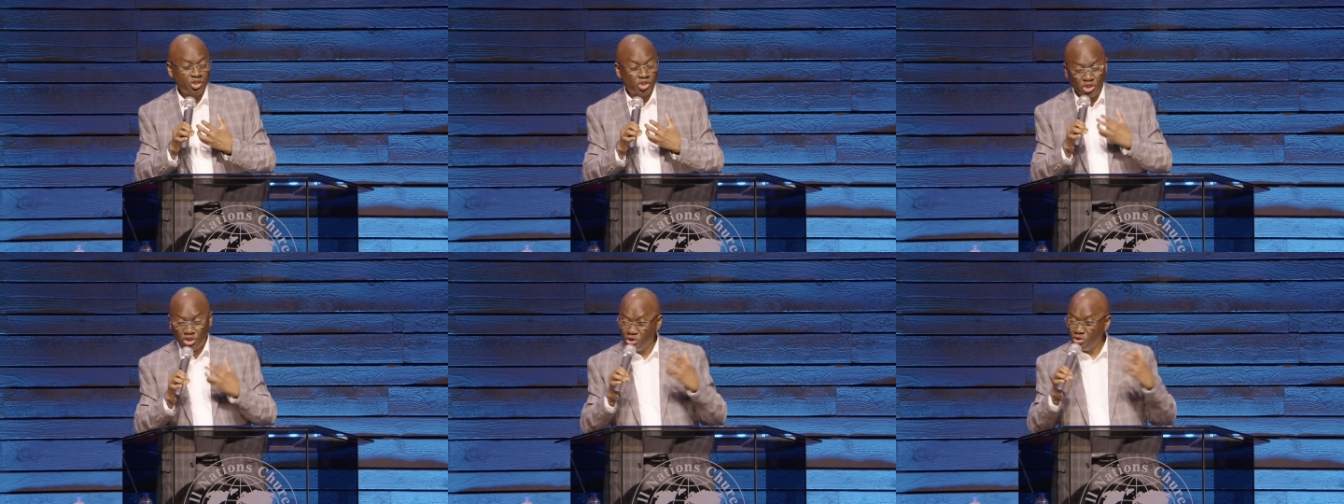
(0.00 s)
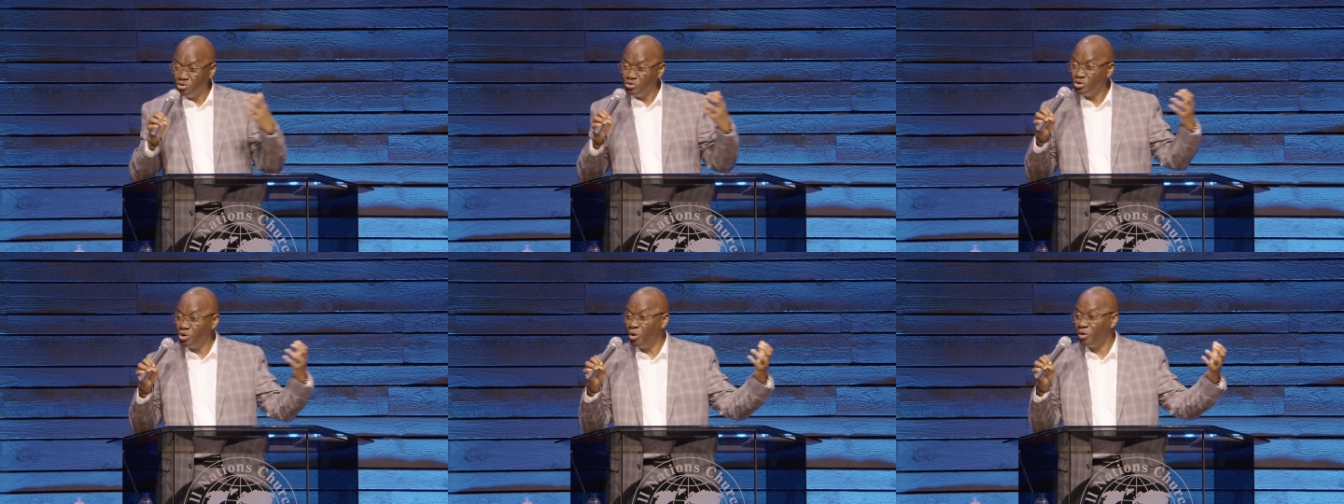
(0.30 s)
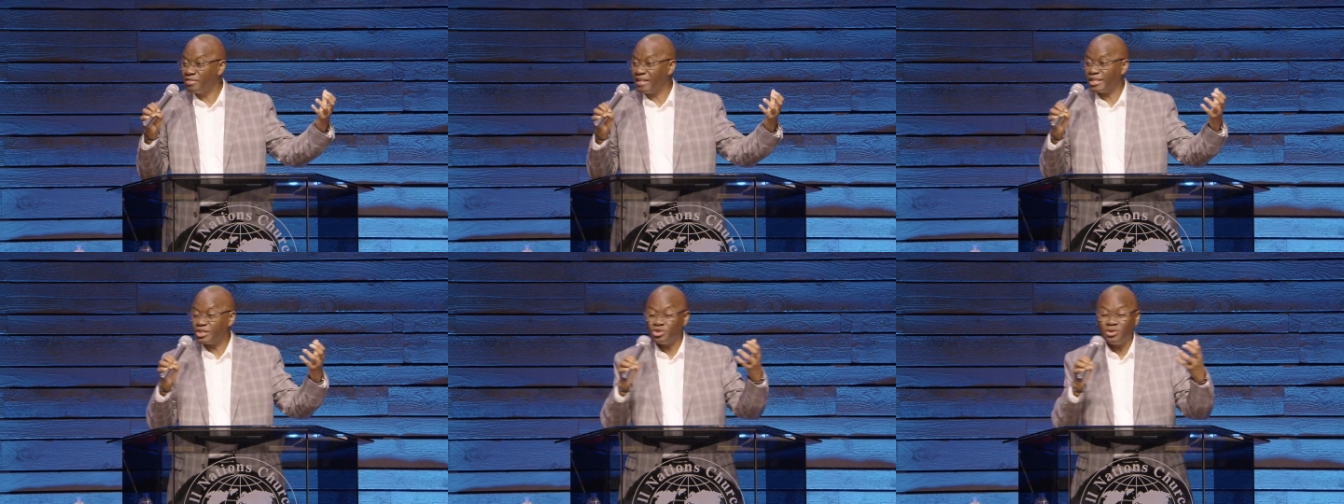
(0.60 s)
Do you
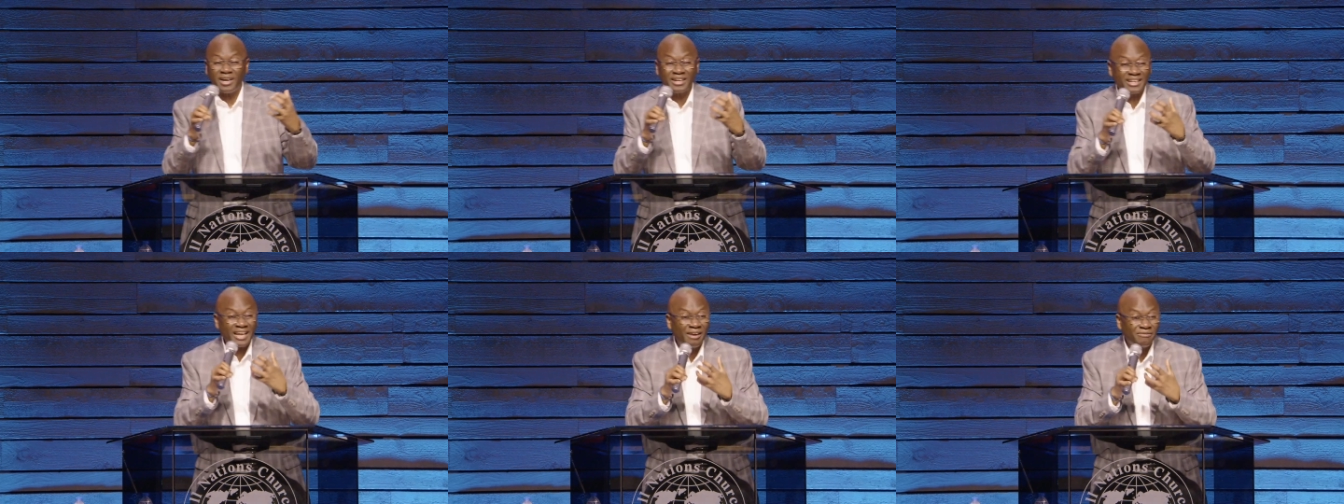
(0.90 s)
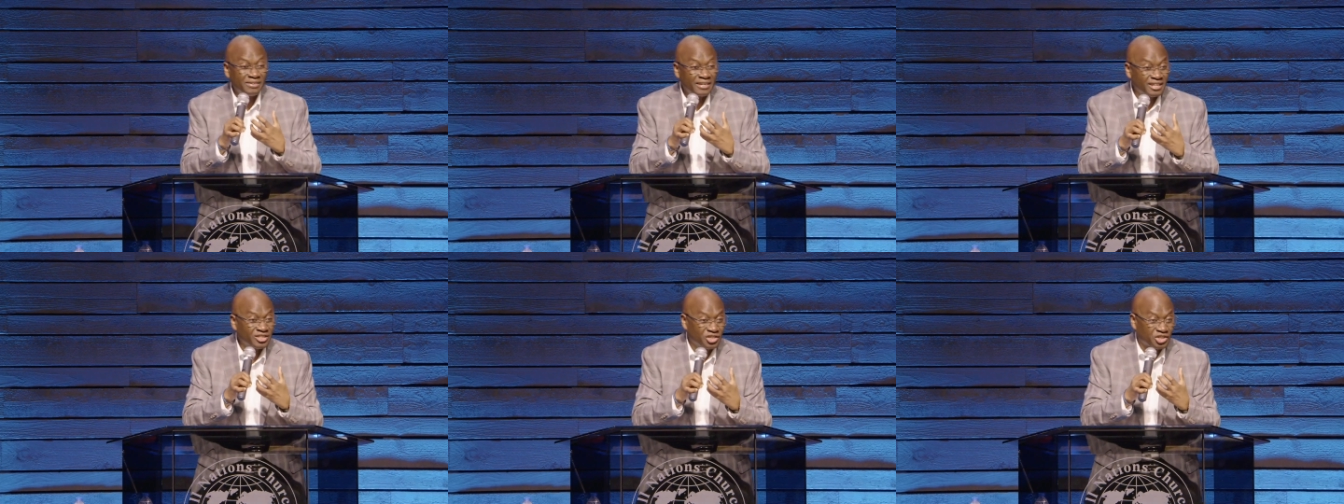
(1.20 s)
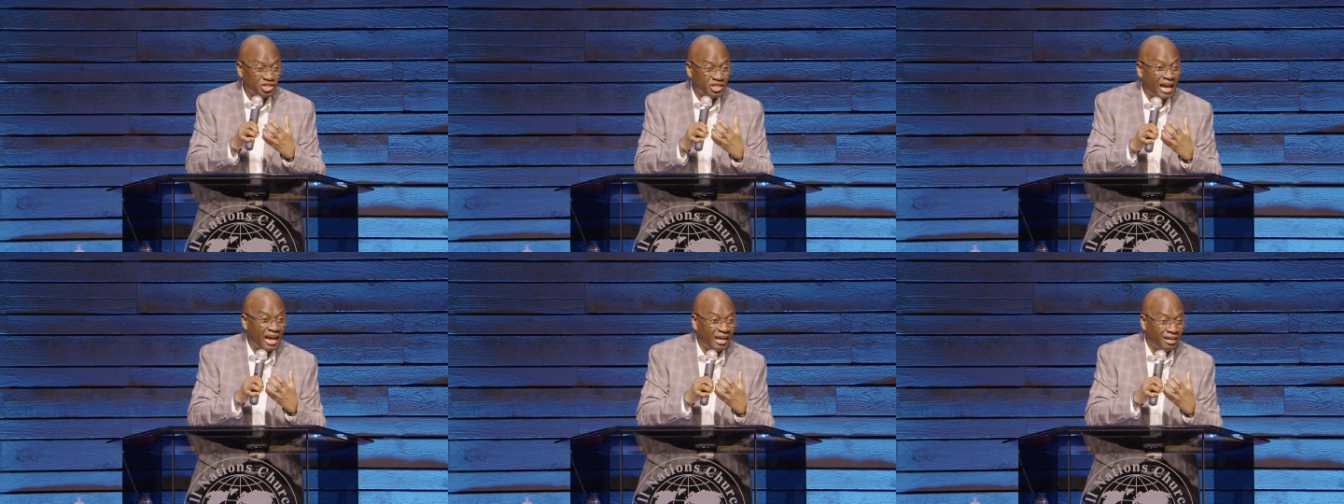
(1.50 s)
know that you're a
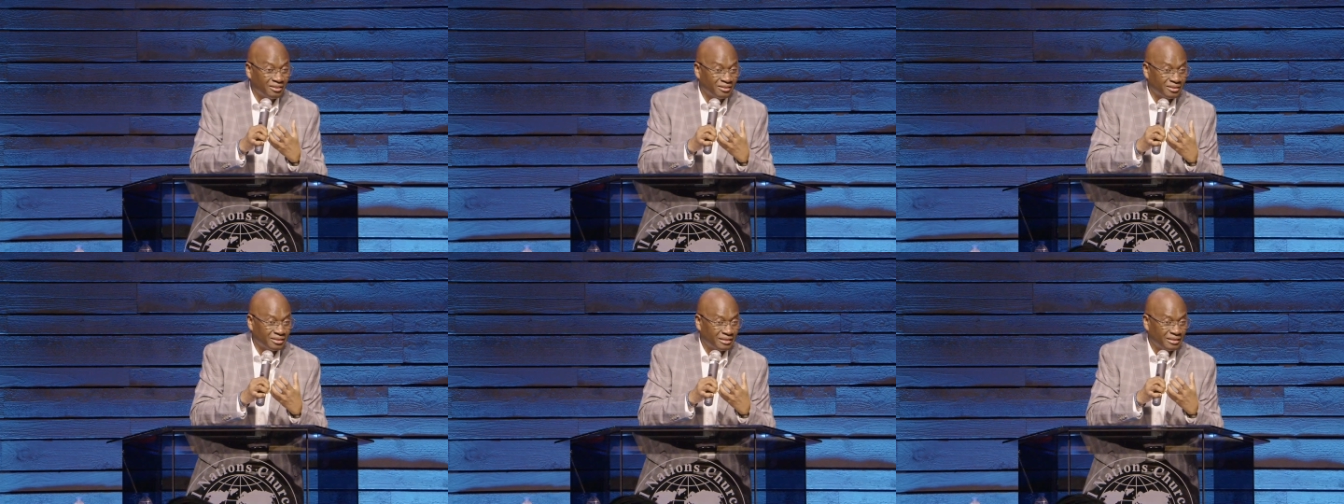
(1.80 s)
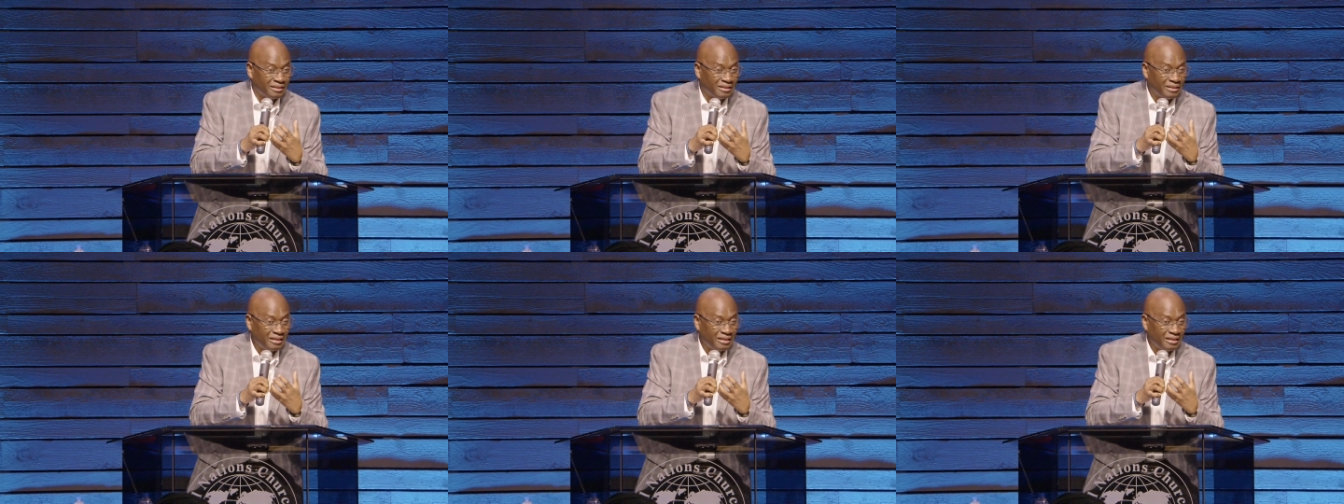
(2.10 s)
covenant child?